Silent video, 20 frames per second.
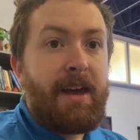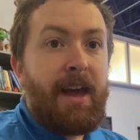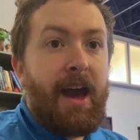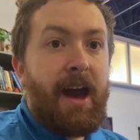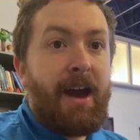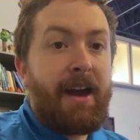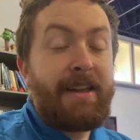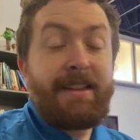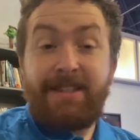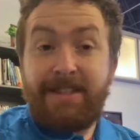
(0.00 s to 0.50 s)

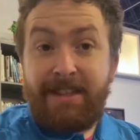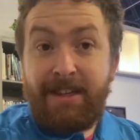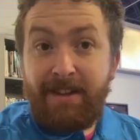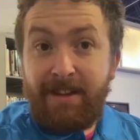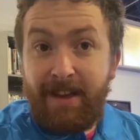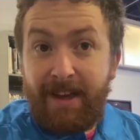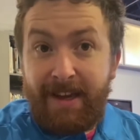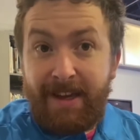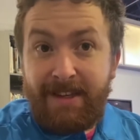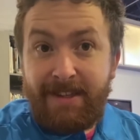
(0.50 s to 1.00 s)
Uh, it
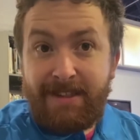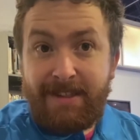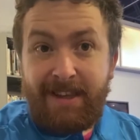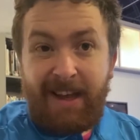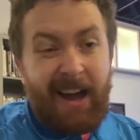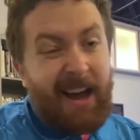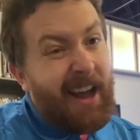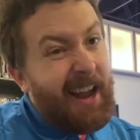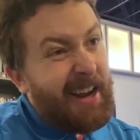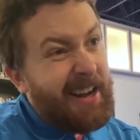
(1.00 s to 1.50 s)
still is
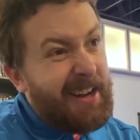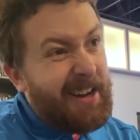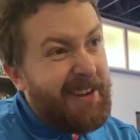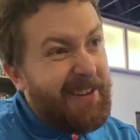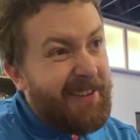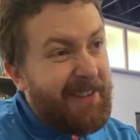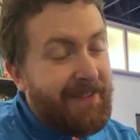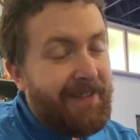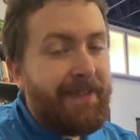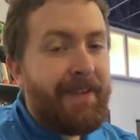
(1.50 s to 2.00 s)
kind
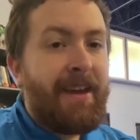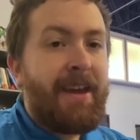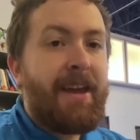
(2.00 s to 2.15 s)
of,